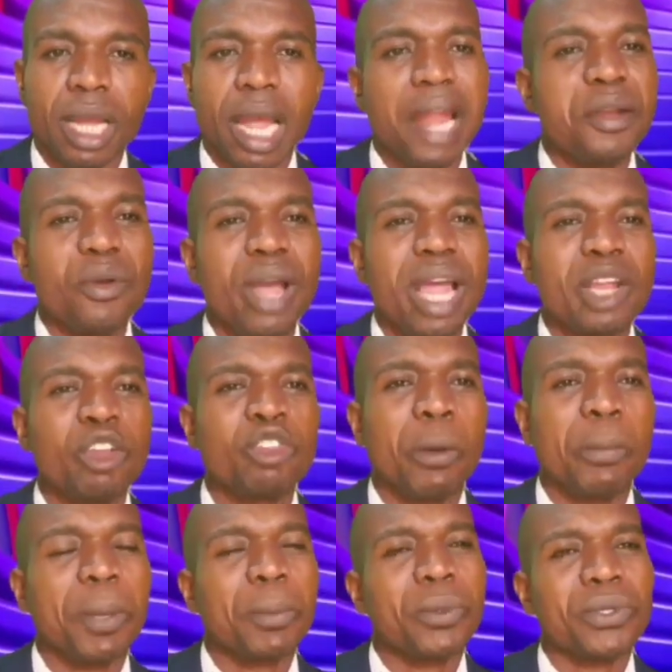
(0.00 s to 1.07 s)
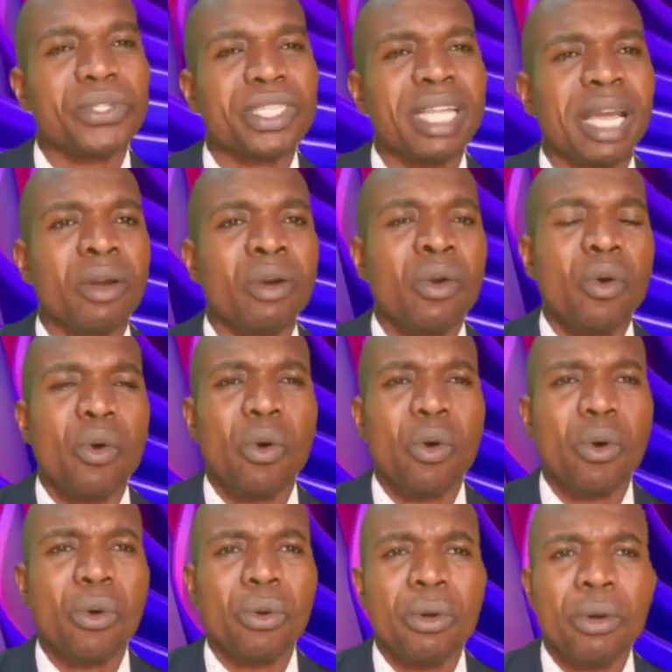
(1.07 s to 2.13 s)
I know a lot of people say,
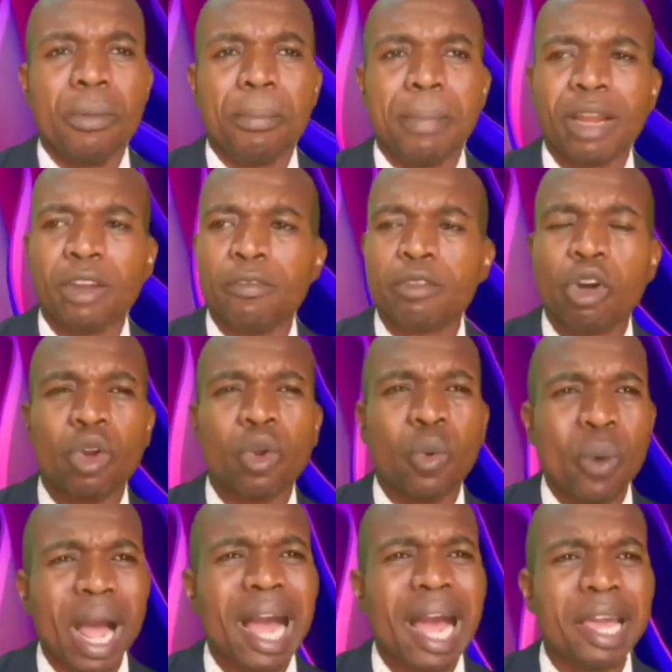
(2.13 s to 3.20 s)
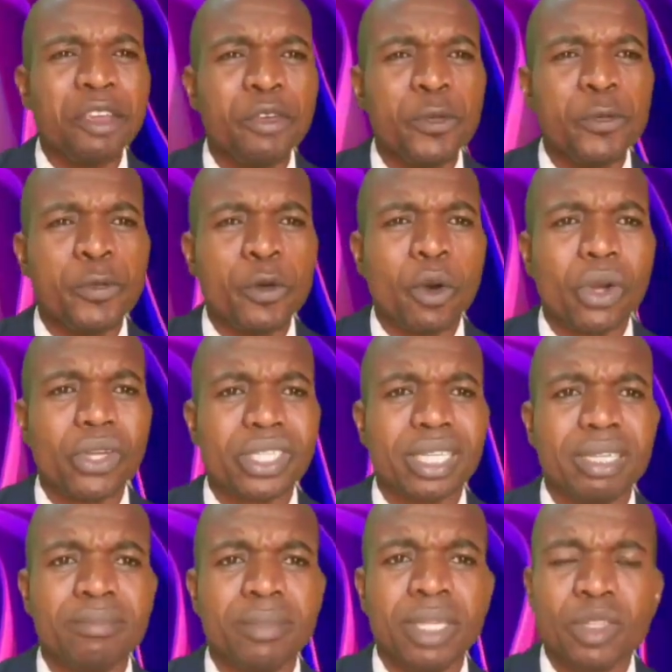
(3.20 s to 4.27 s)
oh, man of God, why are you
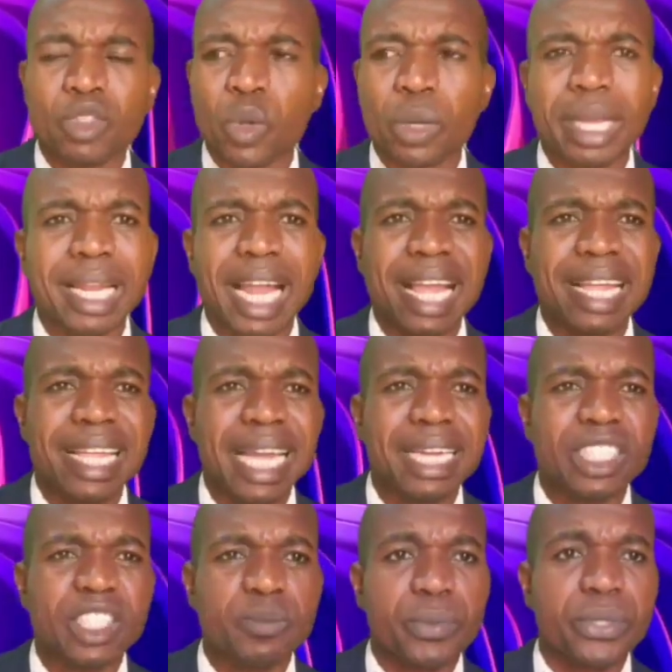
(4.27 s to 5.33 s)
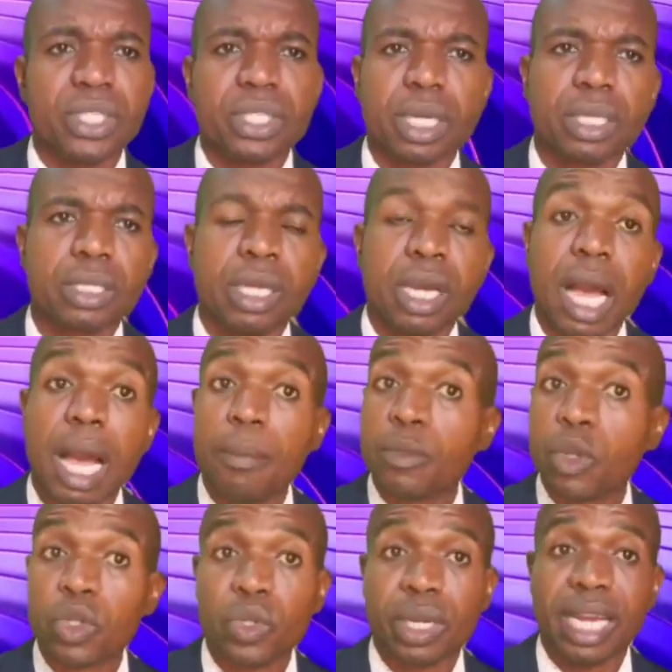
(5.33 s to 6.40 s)
focusing talking against preachers? I'm
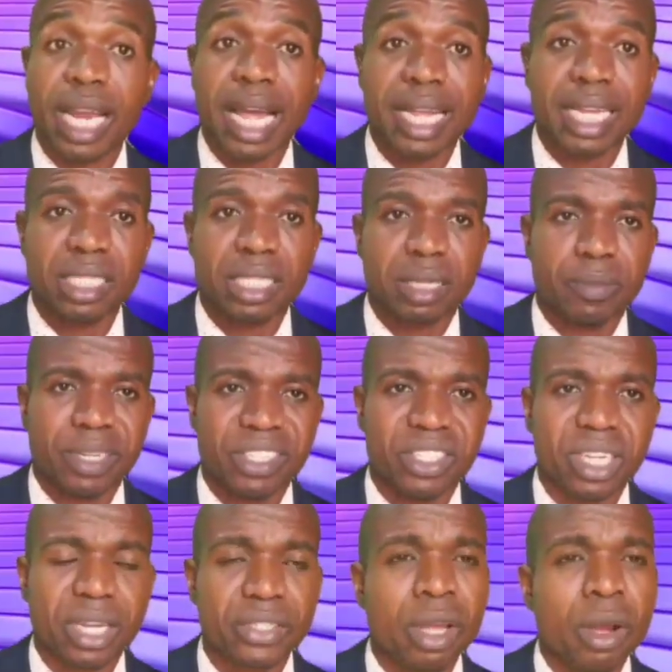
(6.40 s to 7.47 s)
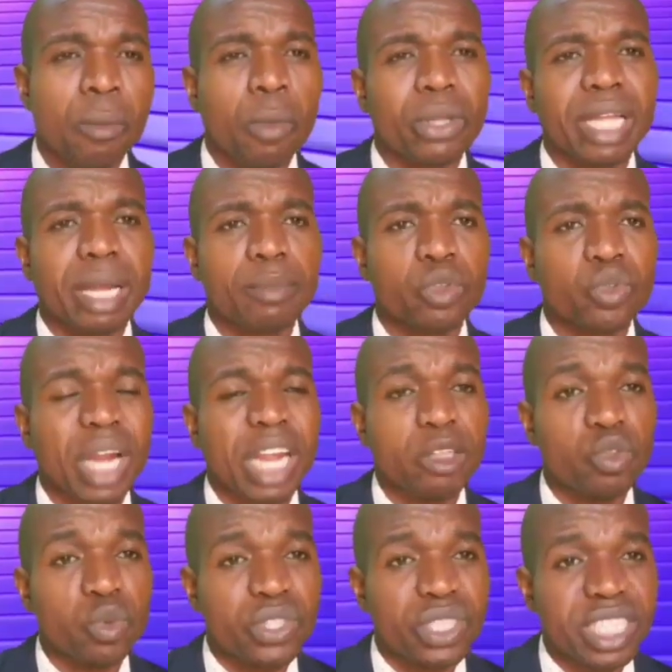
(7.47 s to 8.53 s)
not talking against preachers, but I'm
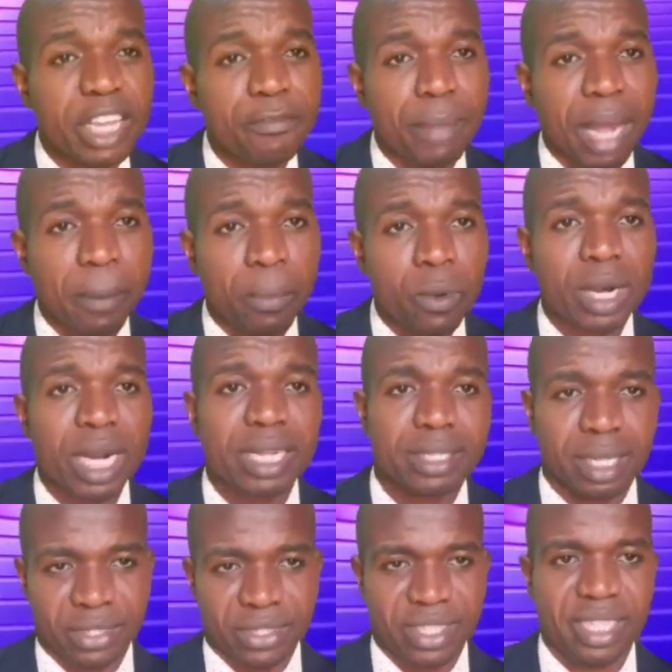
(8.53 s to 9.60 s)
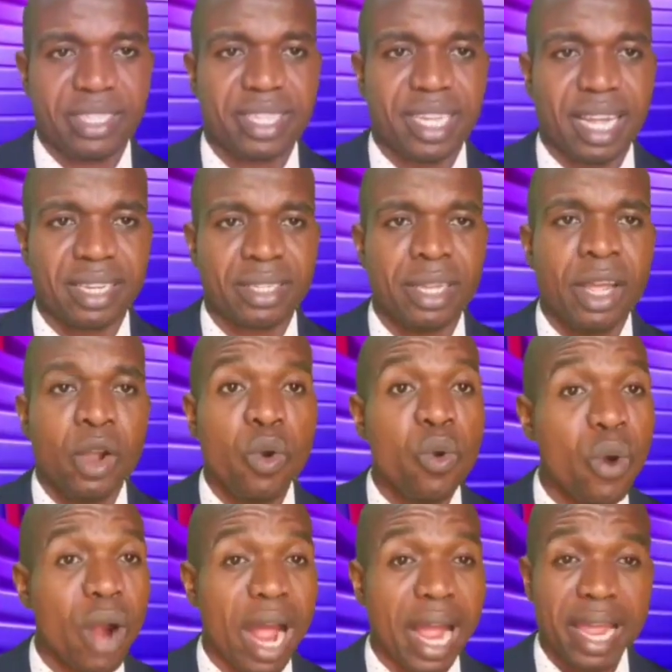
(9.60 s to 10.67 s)
trying to save my brothers and sisters
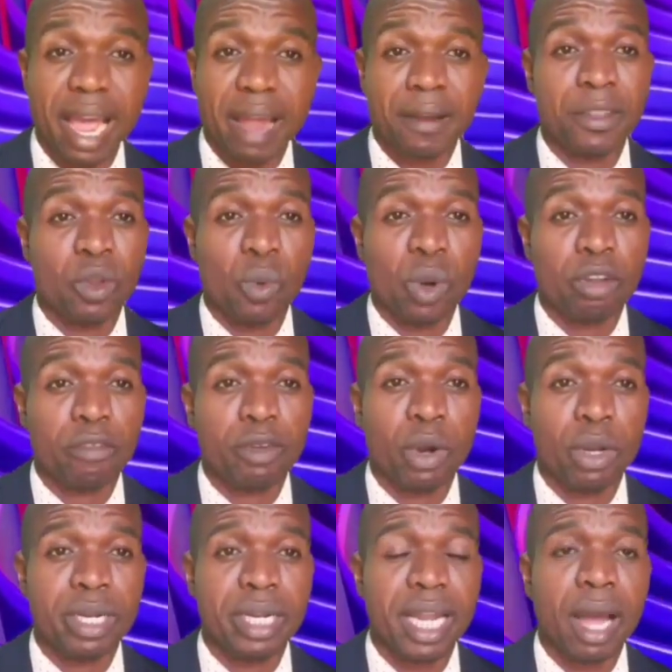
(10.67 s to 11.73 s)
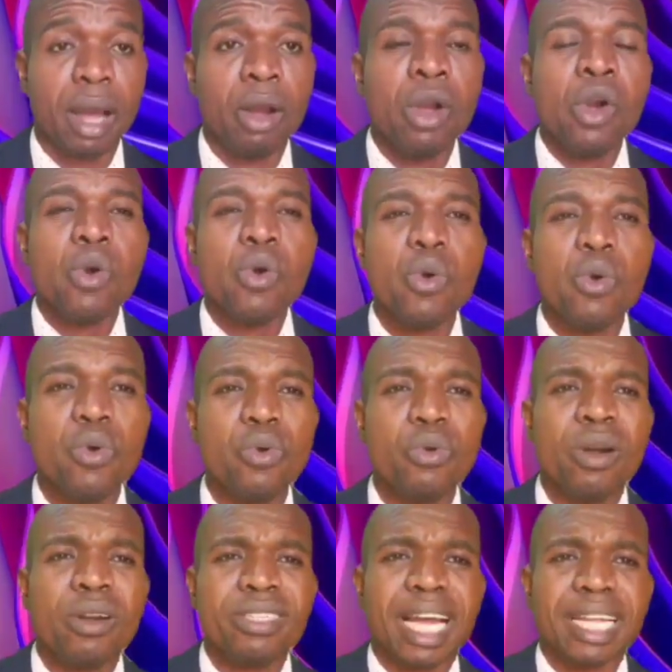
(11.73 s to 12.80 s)
who are hearing the word of God now,
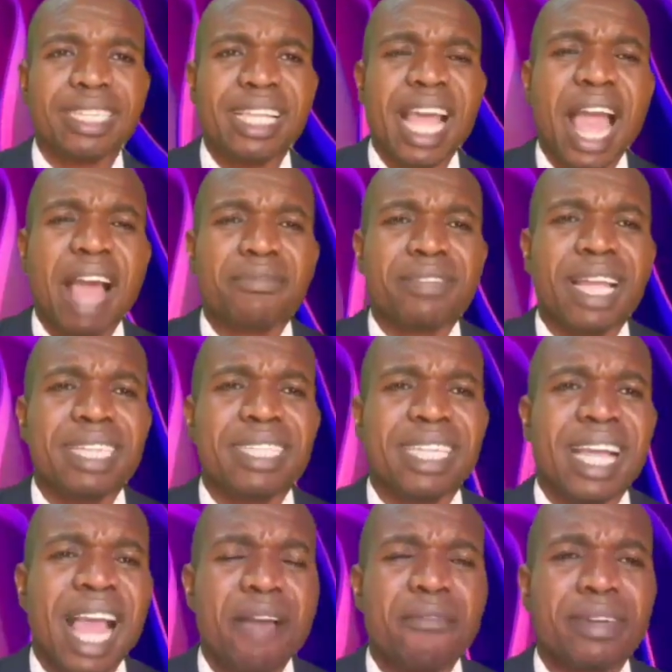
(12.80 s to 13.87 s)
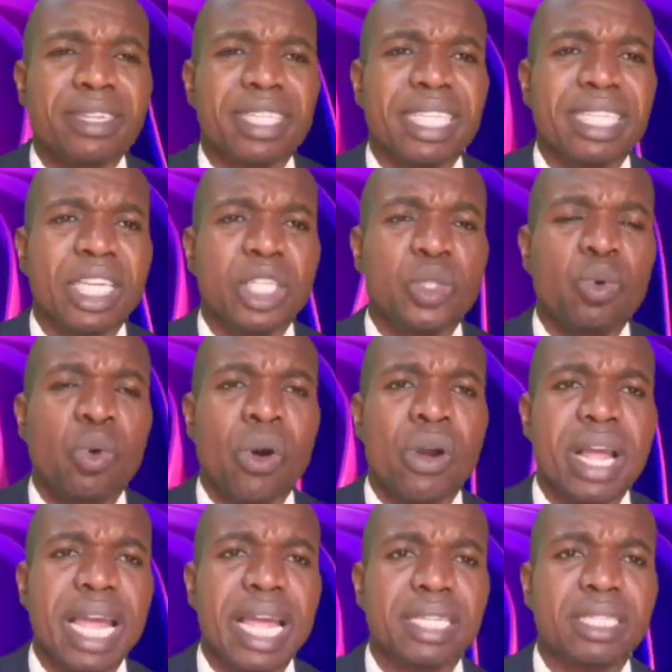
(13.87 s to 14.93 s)
who that after the, everything they do
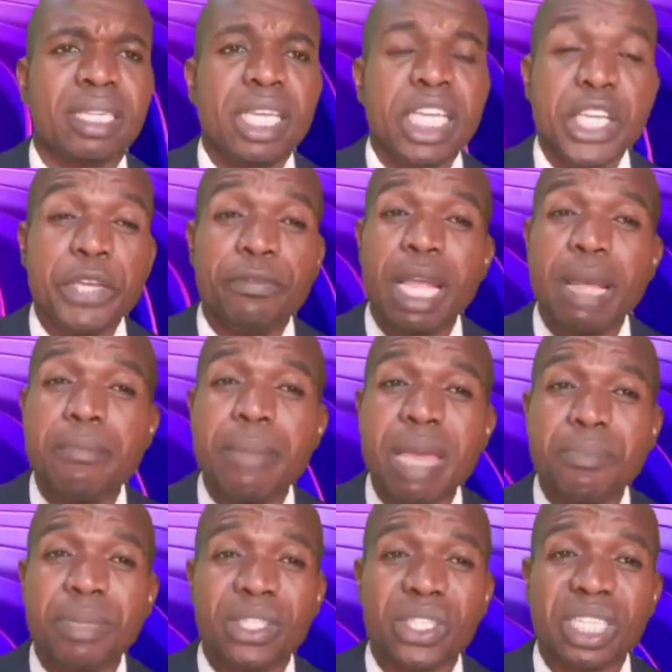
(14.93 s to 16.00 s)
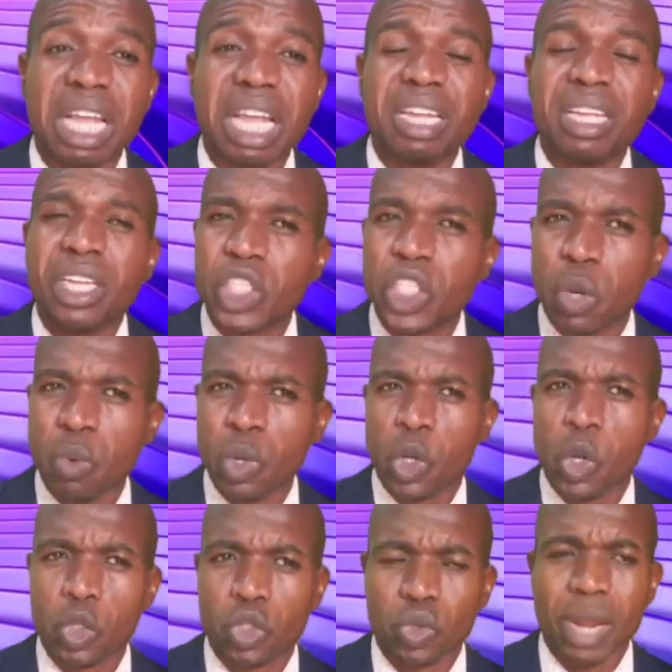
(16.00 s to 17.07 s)
on earth, if they make mistake, they will
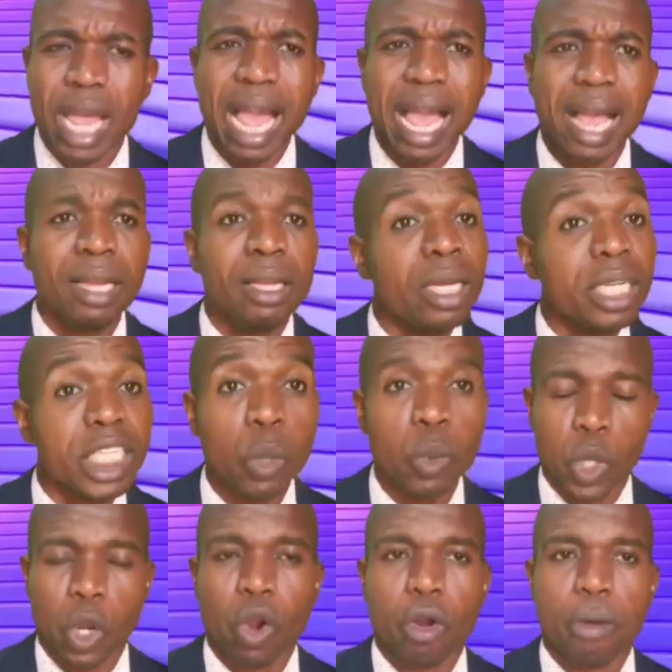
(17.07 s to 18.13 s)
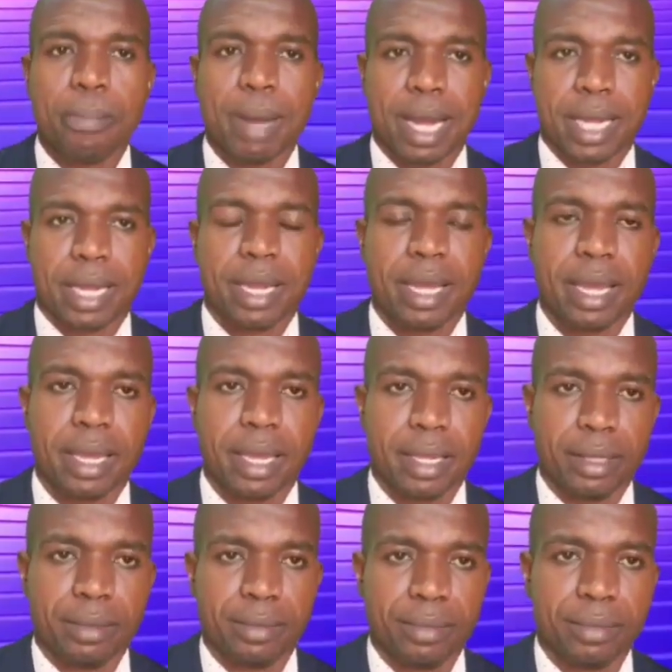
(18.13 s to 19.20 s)
go to hell, they will not come back
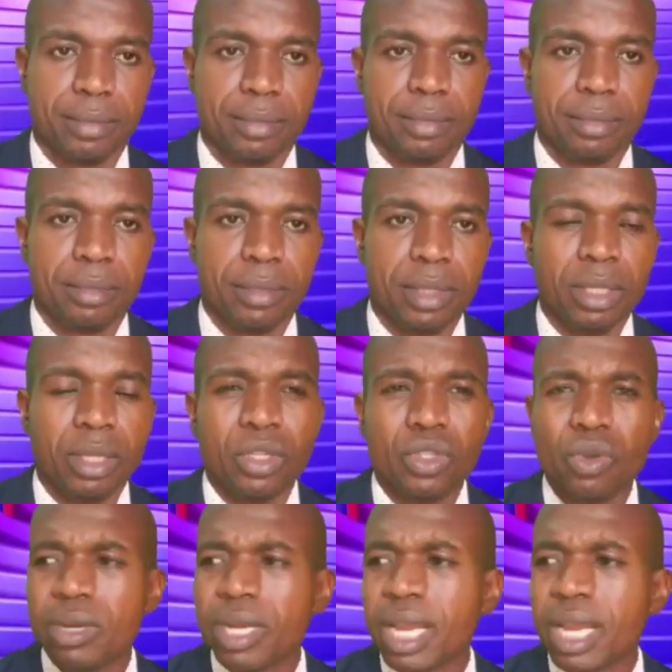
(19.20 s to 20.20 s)
again. So